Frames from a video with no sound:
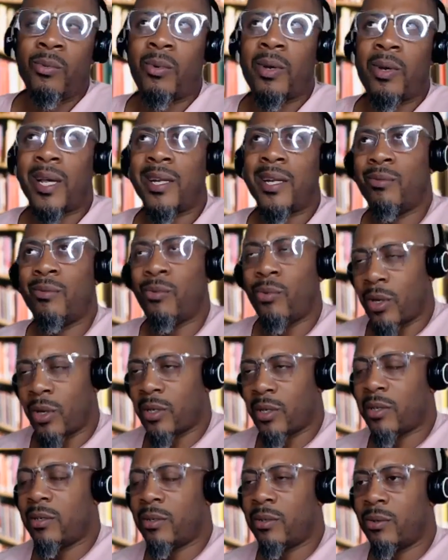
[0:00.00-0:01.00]
I didn't want
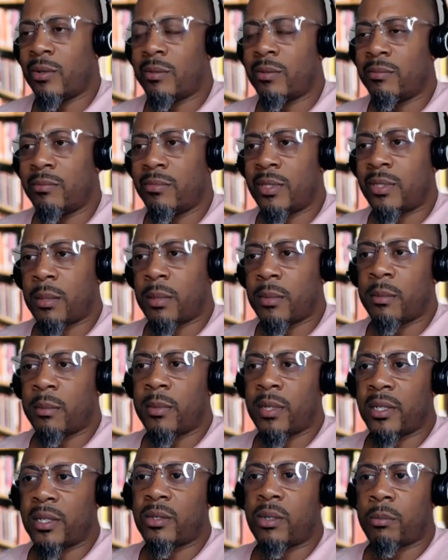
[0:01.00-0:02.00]
to do a summer
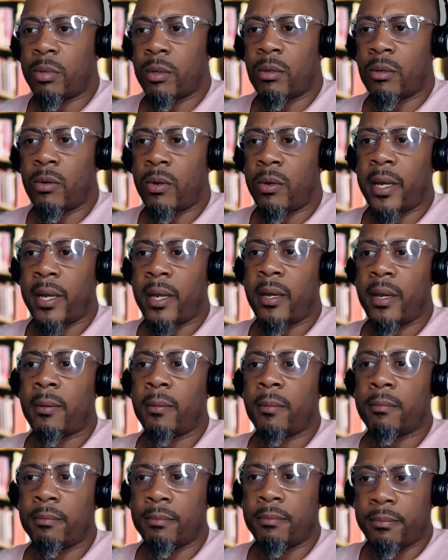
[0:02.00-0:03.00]
mentoring
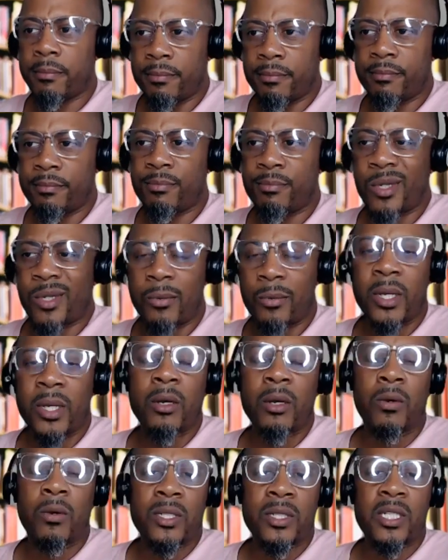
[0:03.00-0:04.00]
program. Well, we're
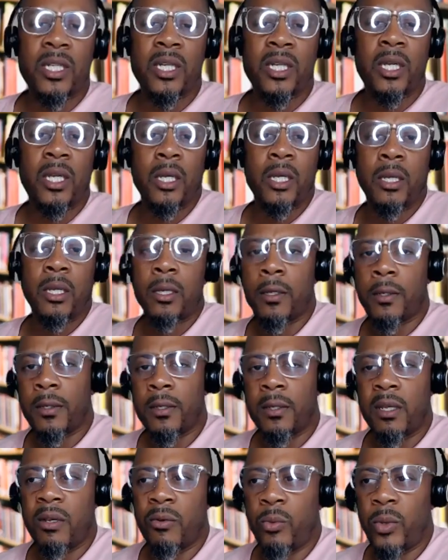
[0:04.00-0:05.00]
going to see
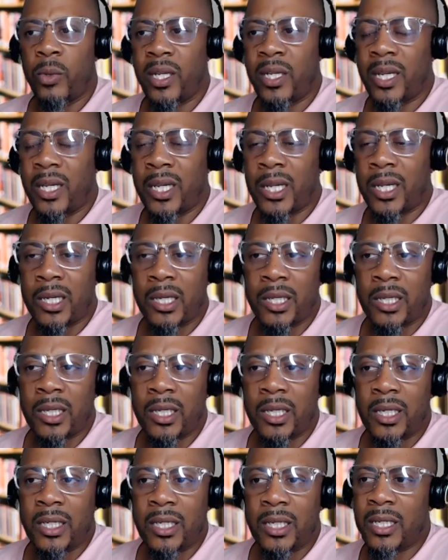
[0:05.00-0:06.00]
if we can get at
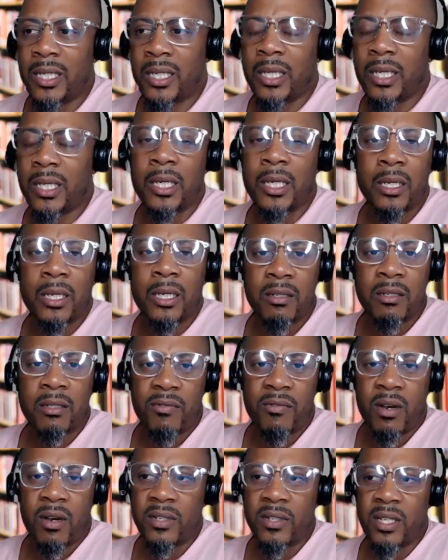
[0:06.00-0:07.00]
least 10 kids
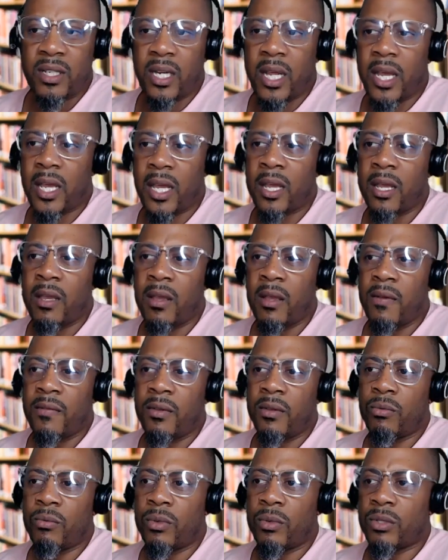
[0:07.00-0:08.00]
involved in that.
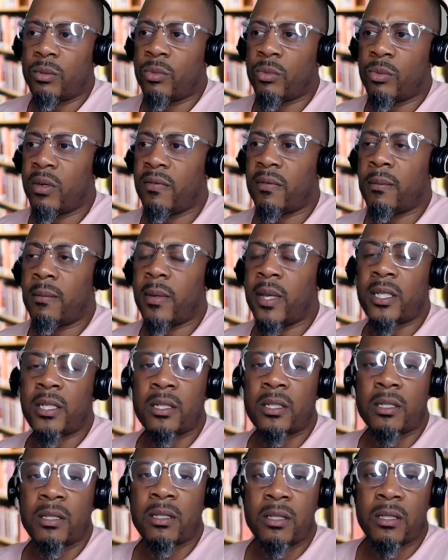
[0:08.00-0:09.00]
If you want some more
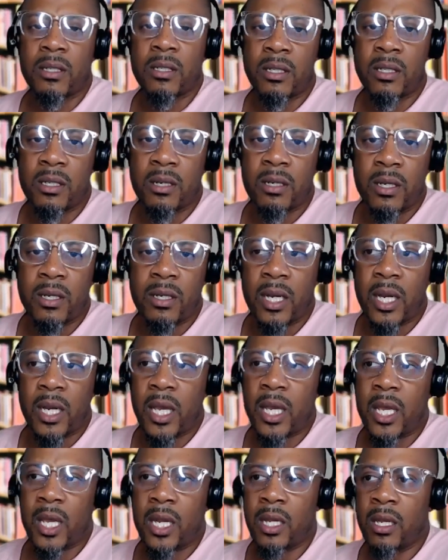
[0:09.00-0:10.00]
information concerning
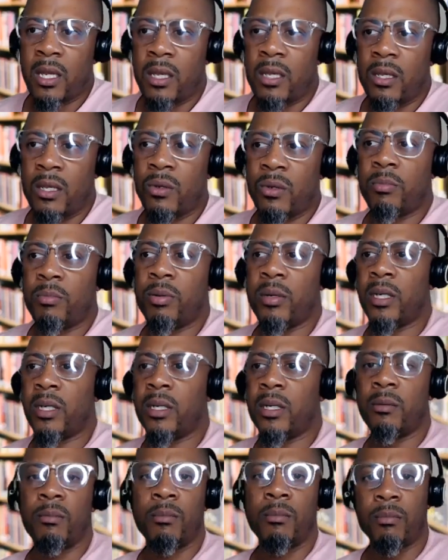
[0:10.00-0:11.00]
that, you can
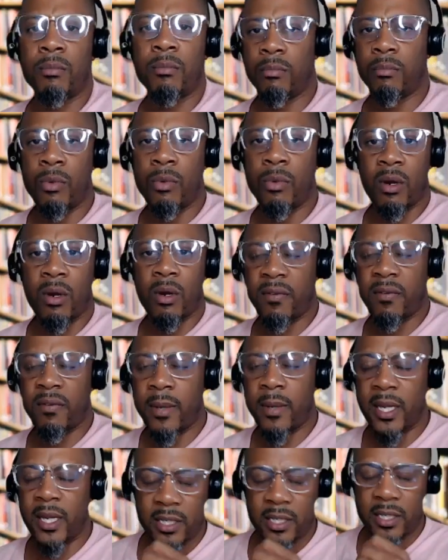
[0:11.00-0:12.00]
put more
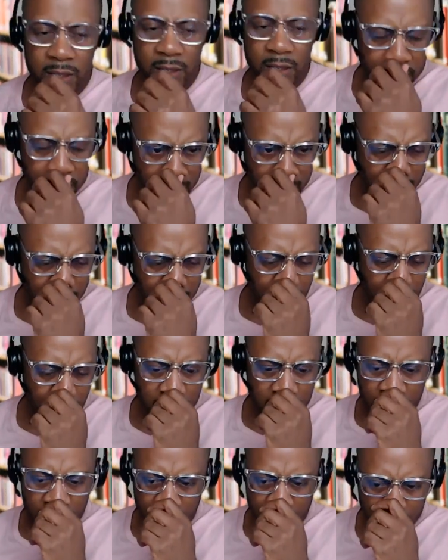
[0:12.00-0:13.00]
information in the comment
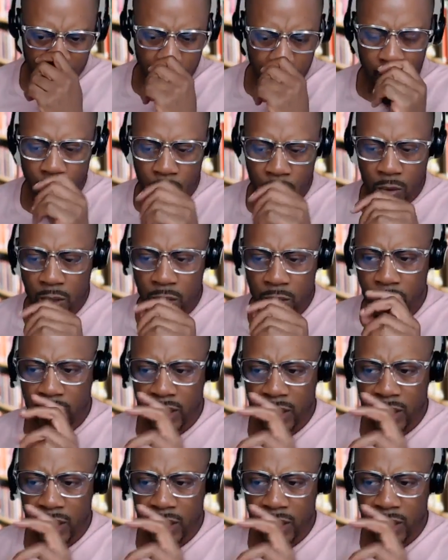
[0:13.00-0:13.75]
section, or you